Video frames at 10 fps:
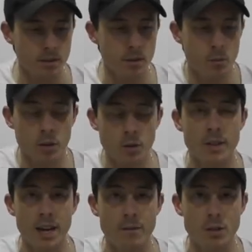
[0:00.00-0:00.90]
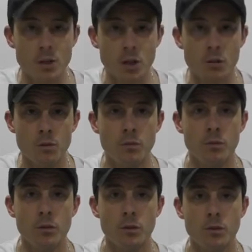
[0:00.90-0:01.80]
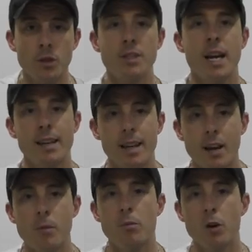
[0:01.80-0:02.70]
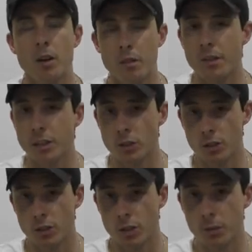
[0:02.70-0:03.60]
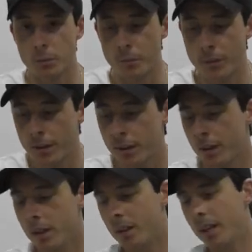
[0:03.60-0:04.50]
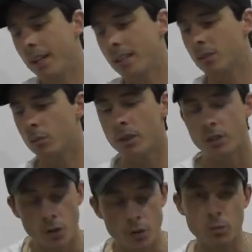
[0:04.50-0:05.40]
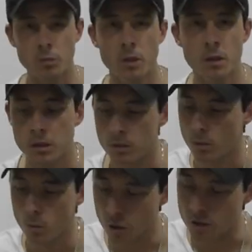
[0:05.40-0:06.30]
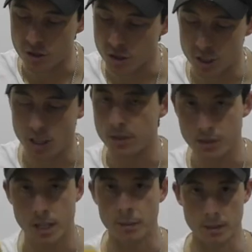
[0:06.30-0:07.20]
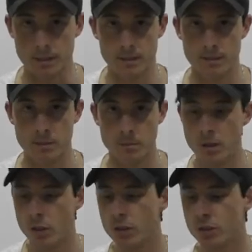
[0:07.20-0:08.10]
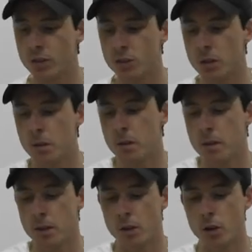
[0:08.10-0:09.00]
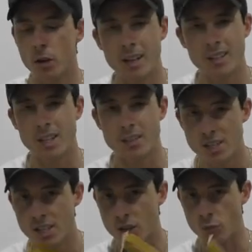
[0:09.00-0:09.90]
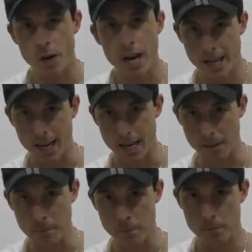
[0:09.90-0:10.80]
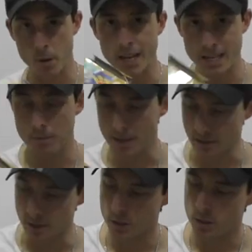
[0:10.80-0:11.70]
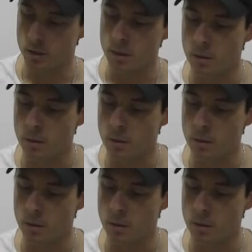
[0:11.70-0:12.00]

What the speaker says: you want a good name for yourself, so take care and pride of the things you sell. And we don't want shit like this coming, because, you know, like I said, this isn't a rare game by any means,